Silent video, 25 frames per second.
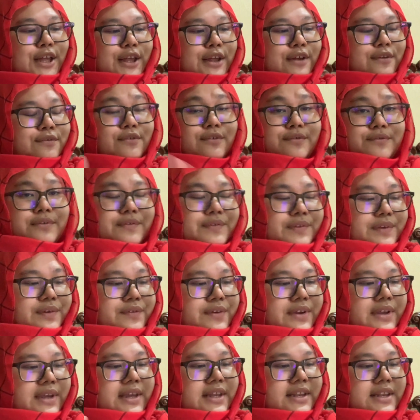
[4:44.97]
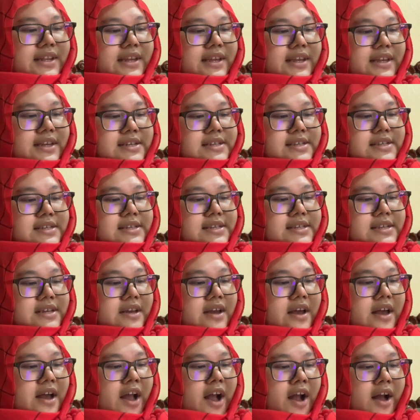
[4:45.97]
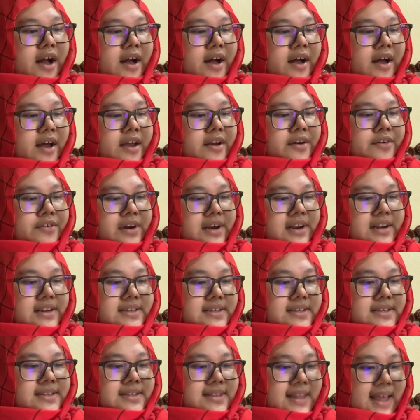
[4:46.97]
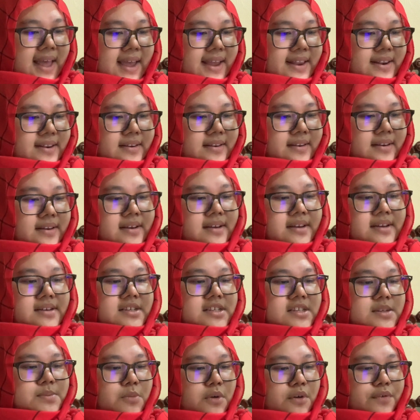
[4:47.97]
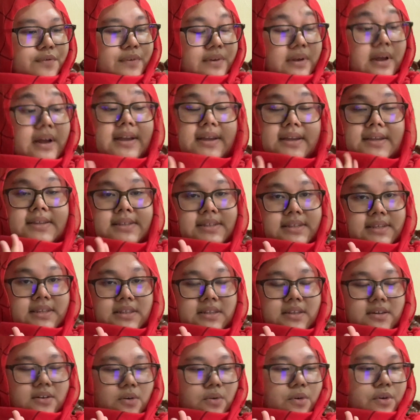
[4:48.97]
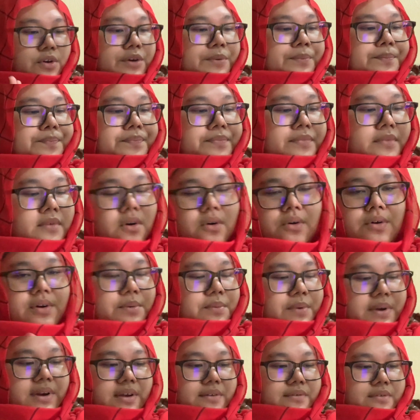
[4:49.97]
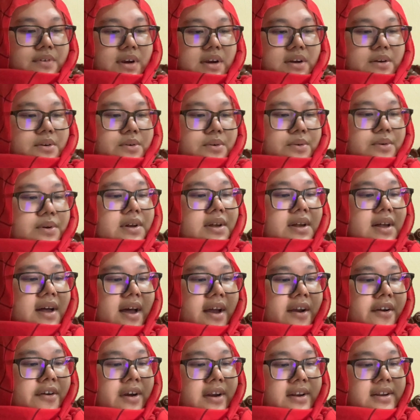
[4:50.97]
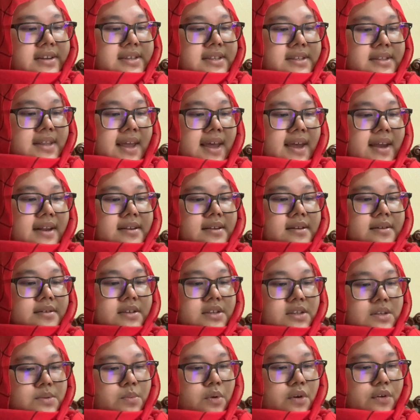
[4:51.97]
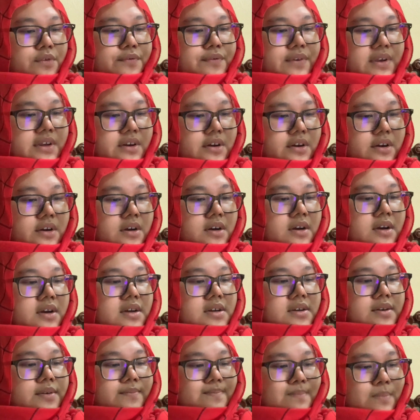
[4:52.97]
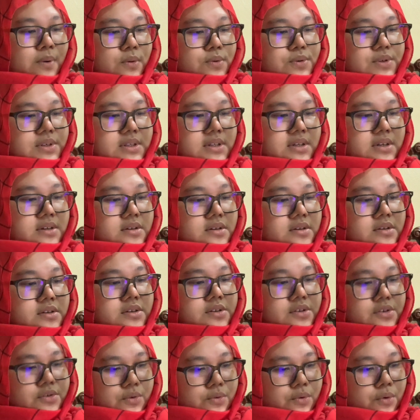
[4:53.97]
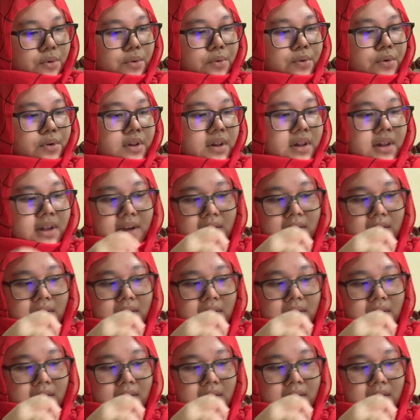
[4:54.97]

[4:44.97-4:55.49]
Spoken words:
For 50 ringgit is acrylic stand, small. It's either or whatever, I don't know. Acrylic stand, small figure, poster, scroll,